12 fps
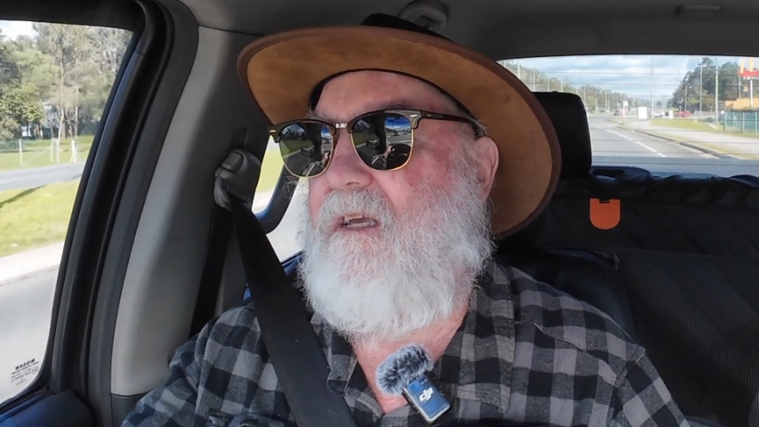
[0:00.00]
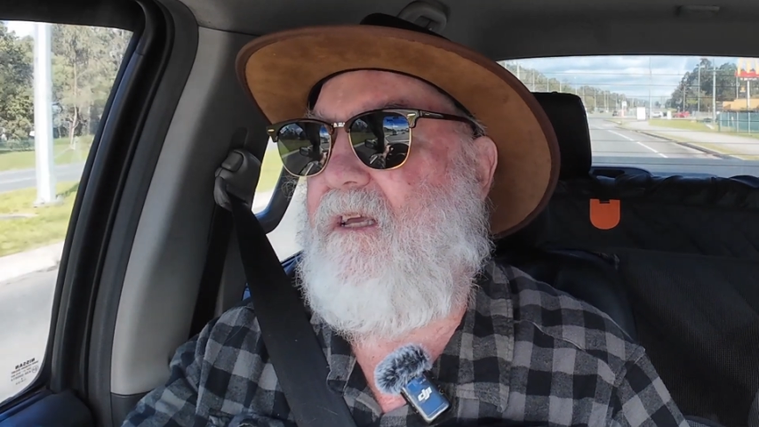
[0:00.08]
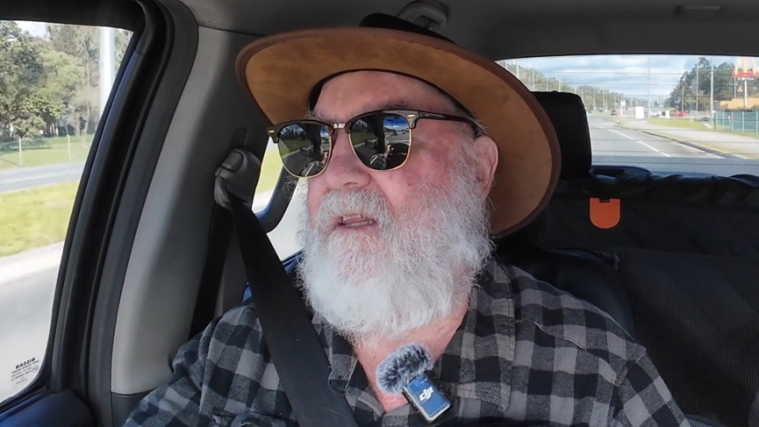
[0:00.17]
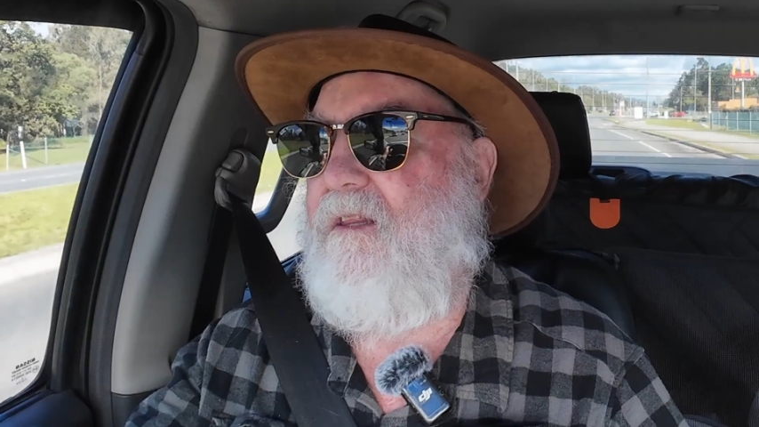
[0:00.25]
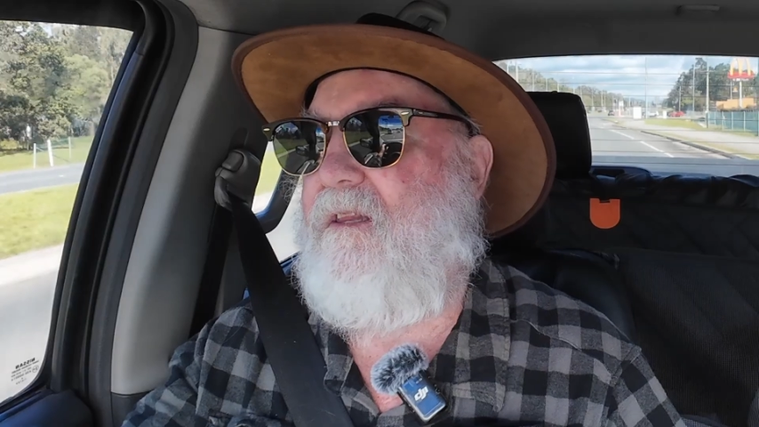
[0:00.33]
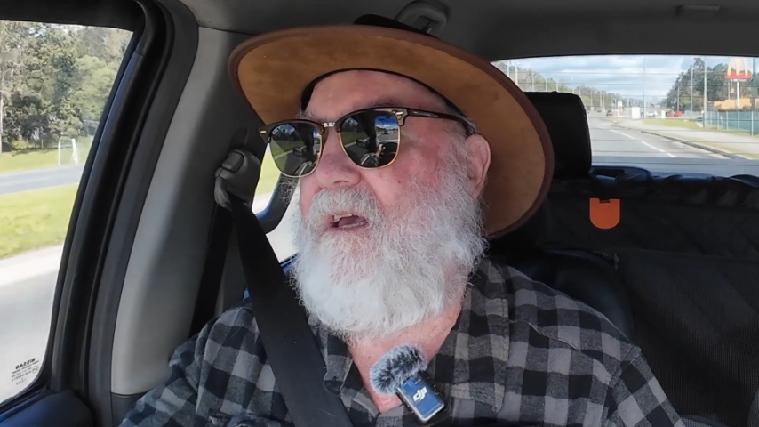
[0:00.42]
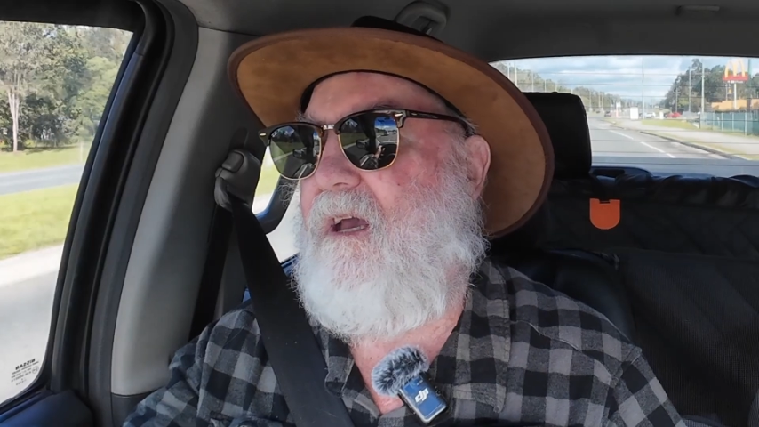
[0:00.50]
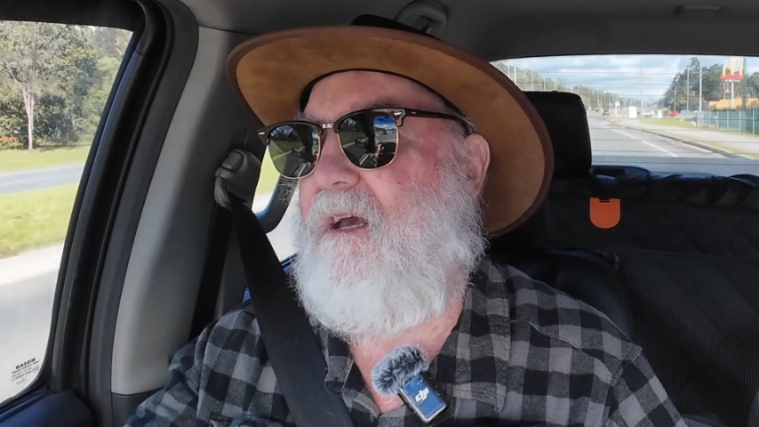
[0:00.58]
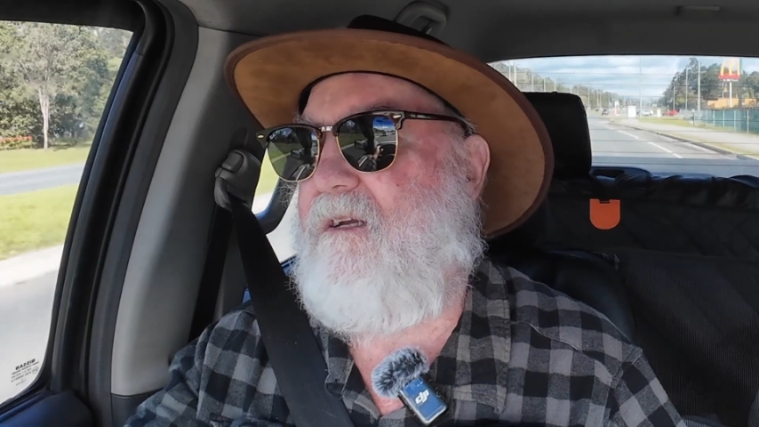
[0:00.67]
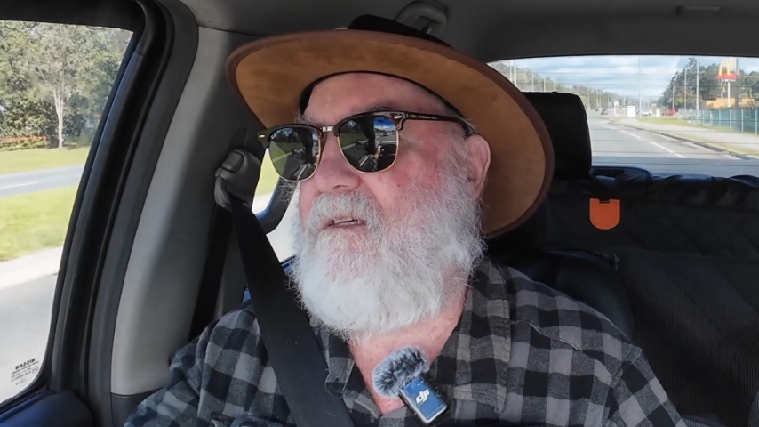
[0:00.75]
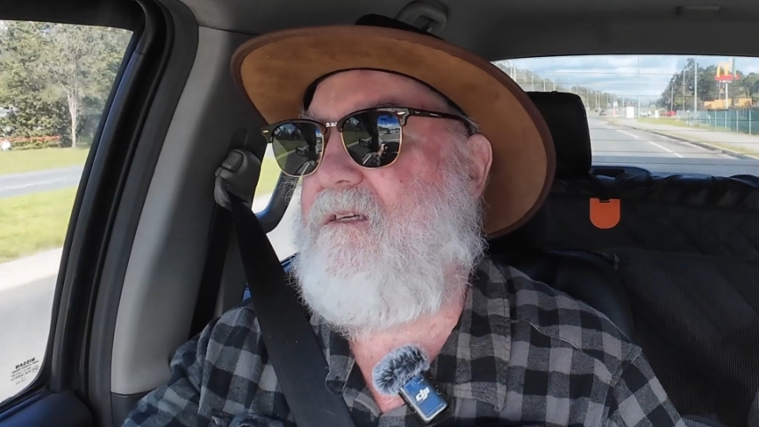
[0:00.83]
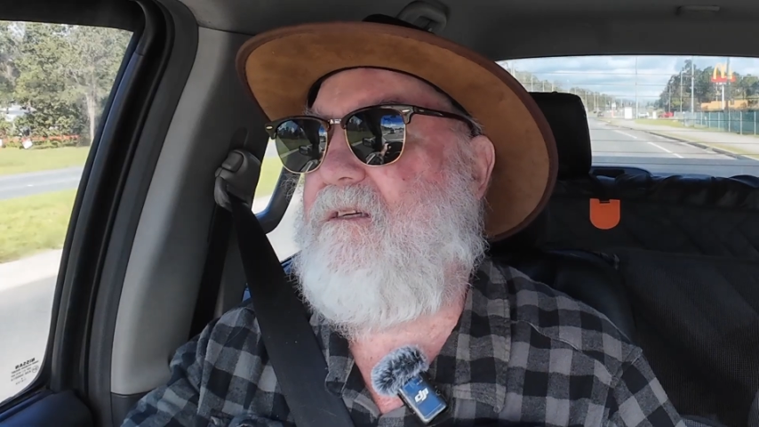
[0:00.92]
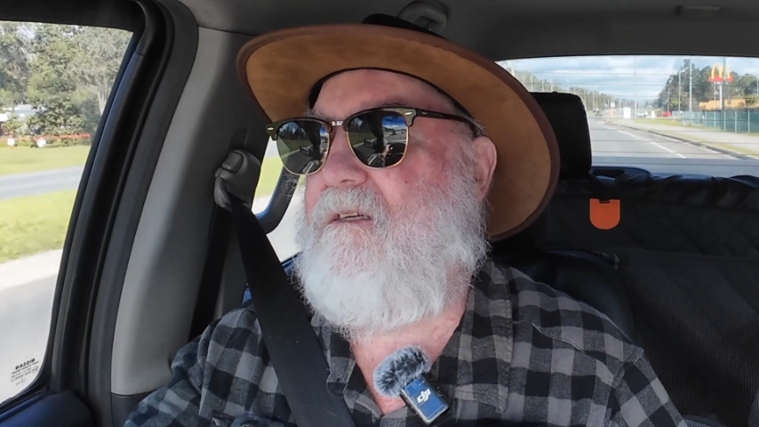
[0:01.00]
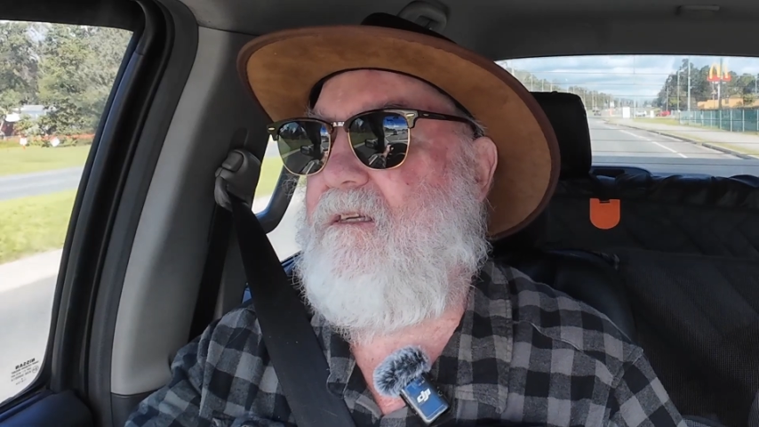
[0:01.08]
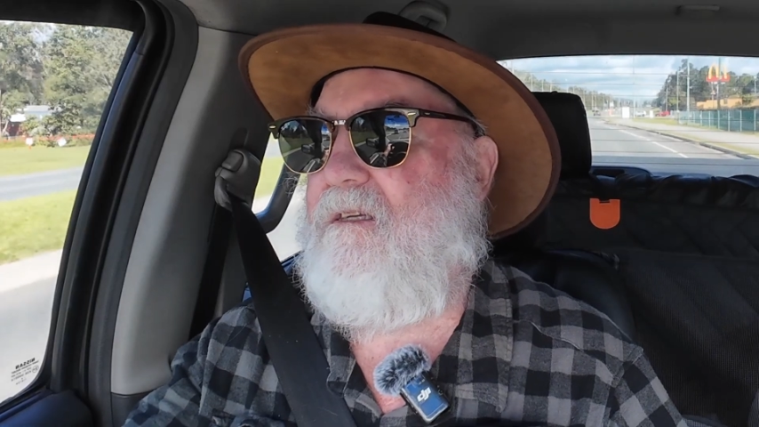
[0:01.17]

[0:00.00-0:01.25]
in that